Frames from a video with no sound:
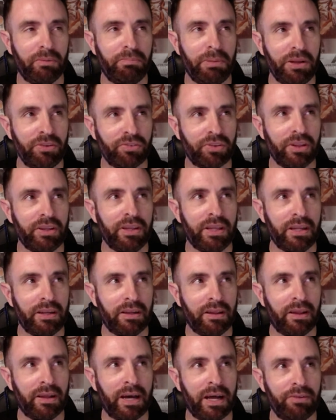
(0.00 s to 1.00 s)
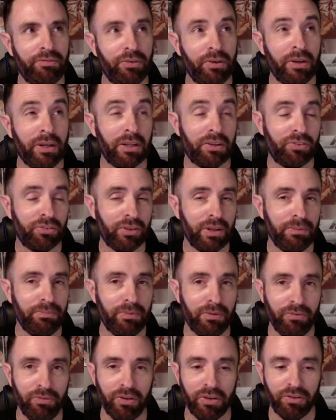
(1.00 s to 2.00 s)
basically at the end of the night, if you can get to sleep,
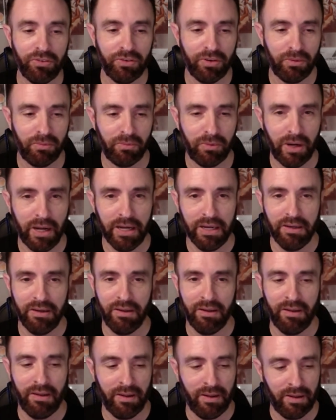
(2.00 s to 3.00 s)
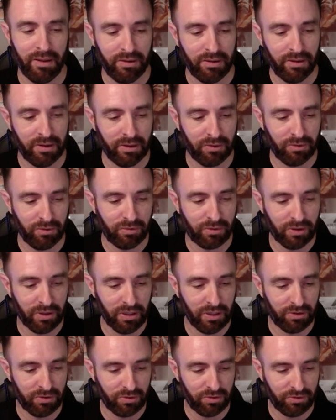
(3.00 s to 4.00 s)
then you've done something right. That was
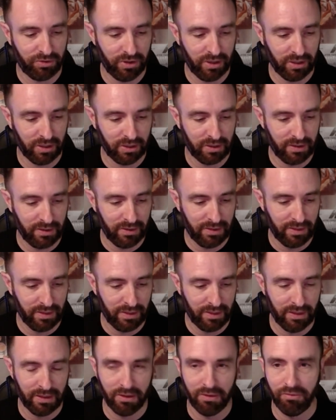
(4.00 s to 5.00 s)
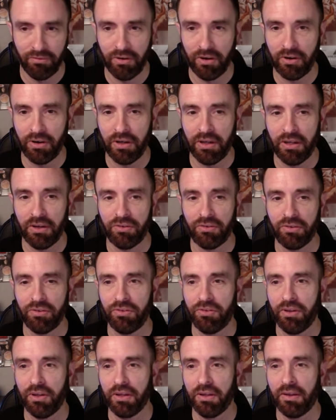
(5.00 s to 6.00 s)
very interesting. Very
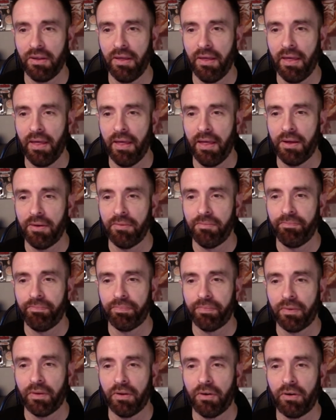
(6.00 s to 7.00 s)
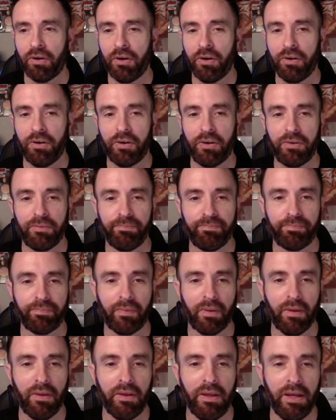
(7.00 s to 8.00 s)
interesting. Carter,
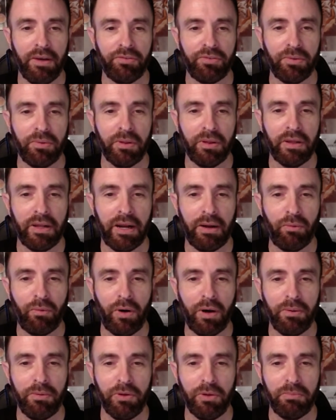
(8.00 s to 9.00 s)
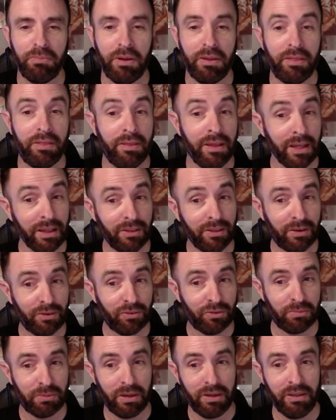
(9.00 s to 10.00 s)
you have something that I want. You may think you have
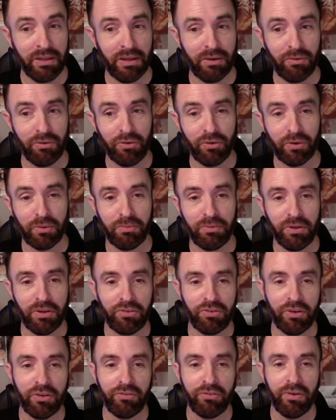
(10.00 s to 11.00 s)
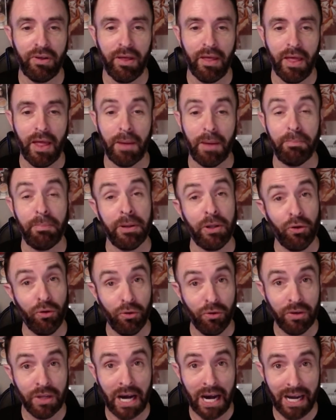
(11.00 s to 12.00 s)
some idea what you're in possession of, but you
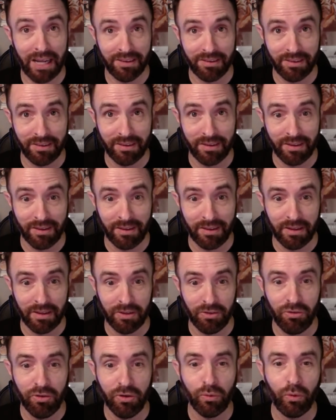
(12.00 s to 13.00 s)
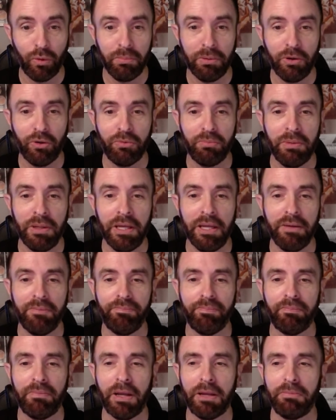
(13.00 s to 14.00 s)
do not. Soon it will be with
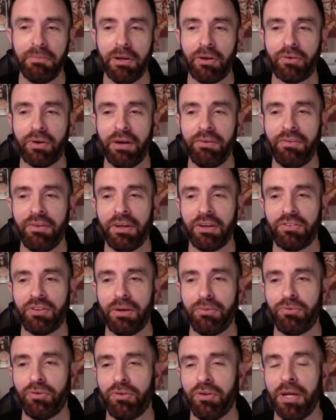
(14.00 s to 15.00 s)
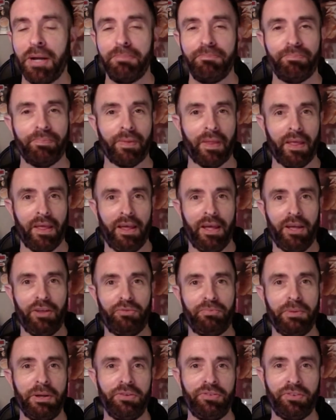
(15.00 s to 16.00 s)
me, making me crave the next episode. Yep,
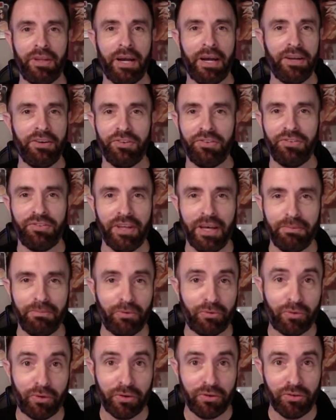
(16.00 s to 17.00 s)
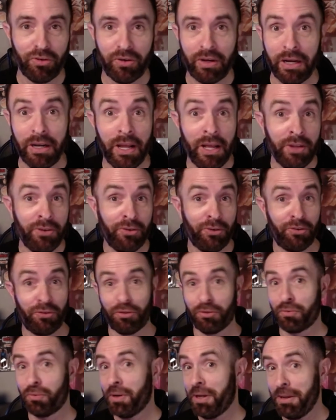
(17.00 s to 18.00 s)
as Mason and I just said before the show tonight,
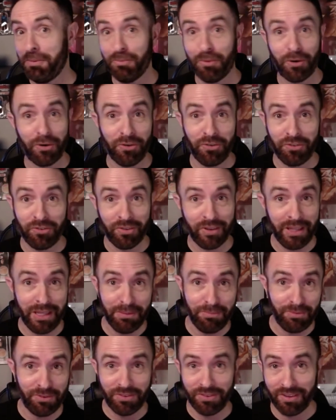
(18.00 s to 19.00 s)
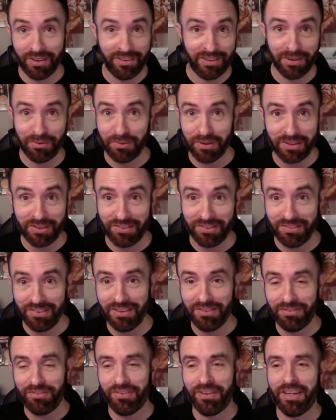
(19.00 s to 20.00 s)
just 3 more sleeps until we get to see
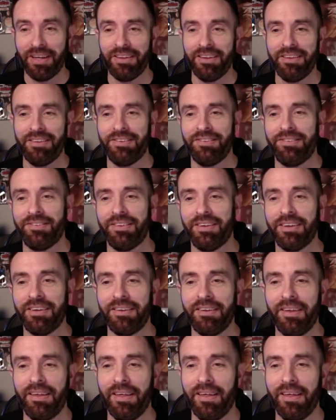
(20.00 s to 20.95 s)
the finale of this thing,